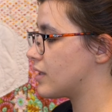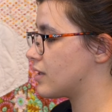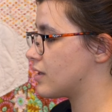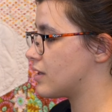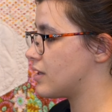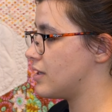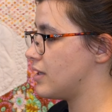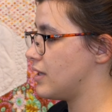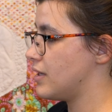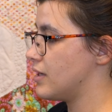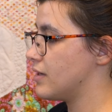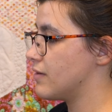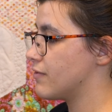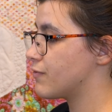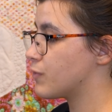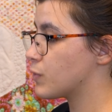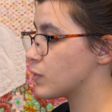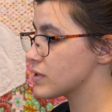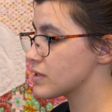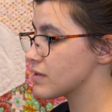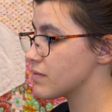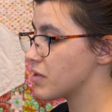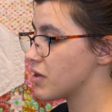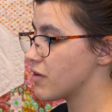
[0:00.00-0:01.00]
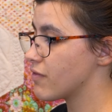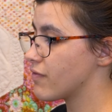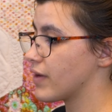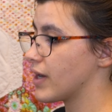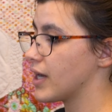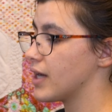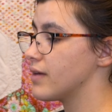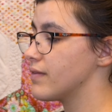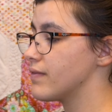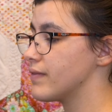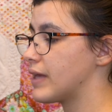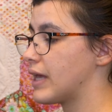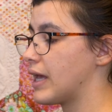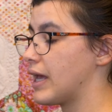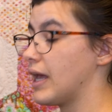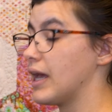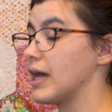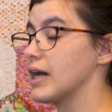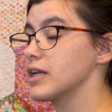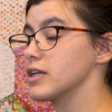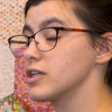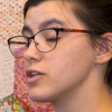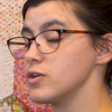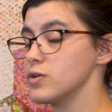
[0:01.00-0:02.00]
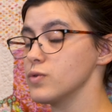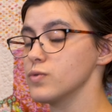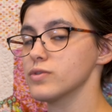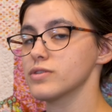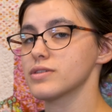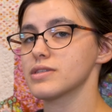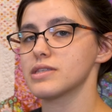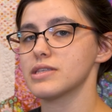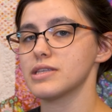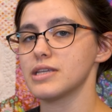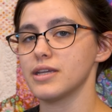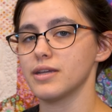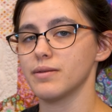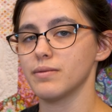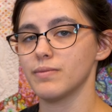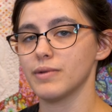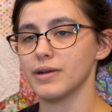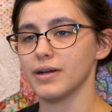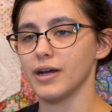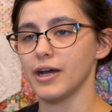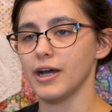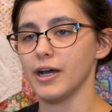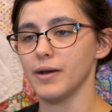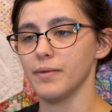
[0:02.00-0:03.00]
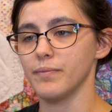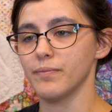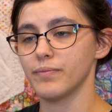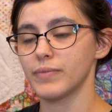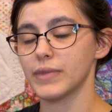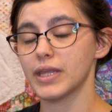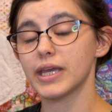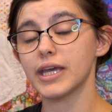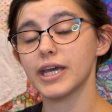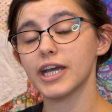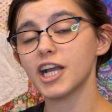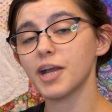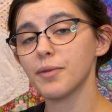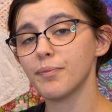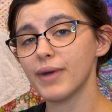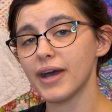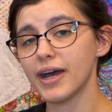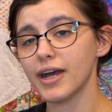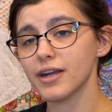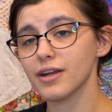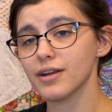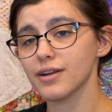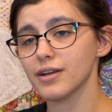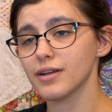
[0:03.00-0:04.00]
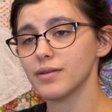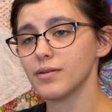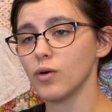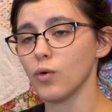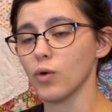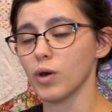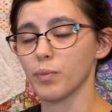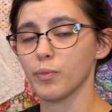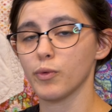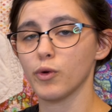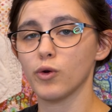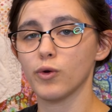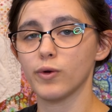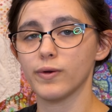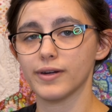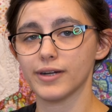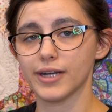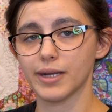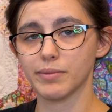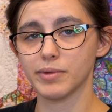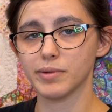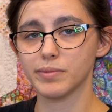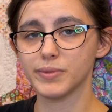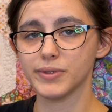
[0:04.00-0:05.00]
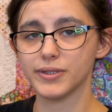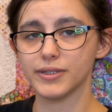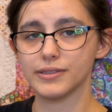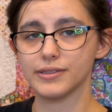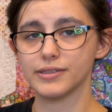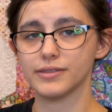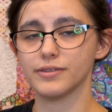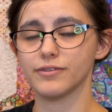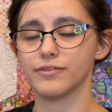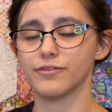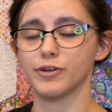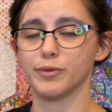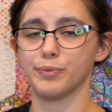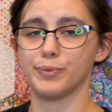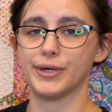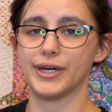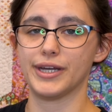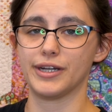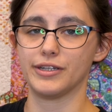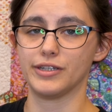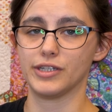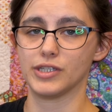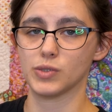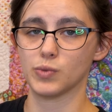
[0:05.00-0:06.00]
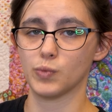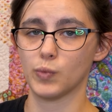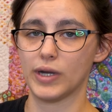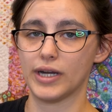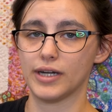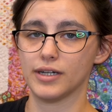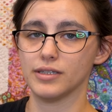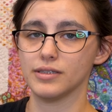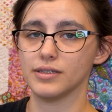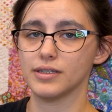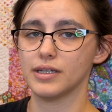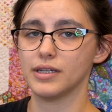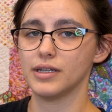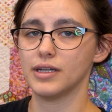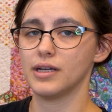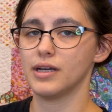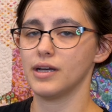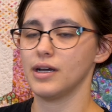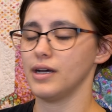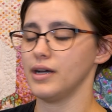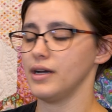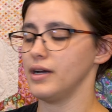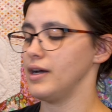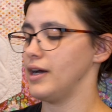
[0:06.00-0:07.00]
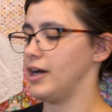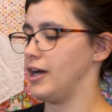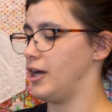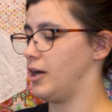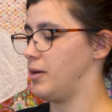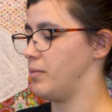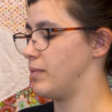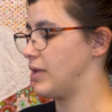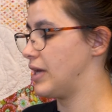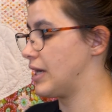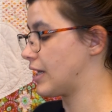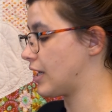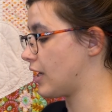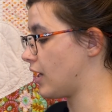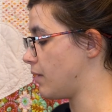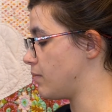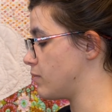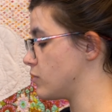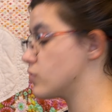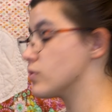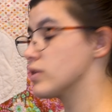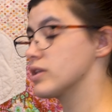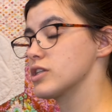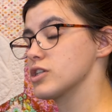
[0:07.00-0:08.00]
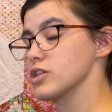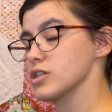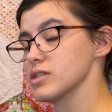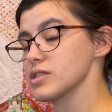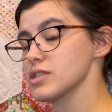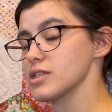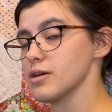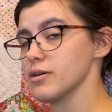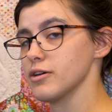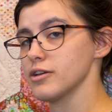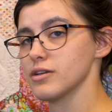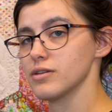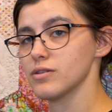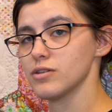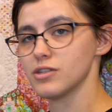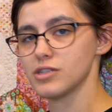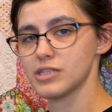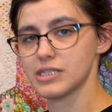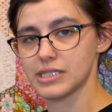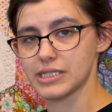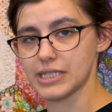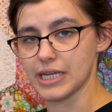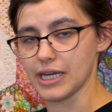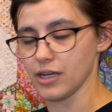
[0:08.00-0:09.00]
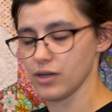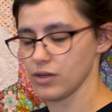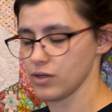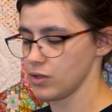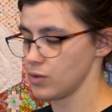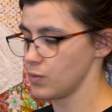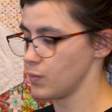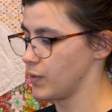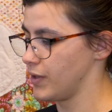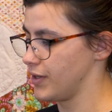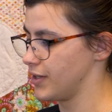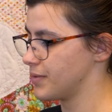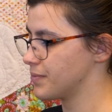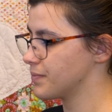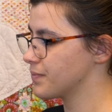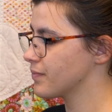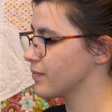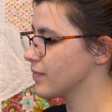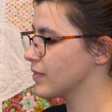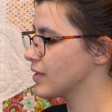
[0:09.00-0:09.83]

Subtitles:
the 475 can use the kickback or programmable foot pedal as well, it comes with just the standard one.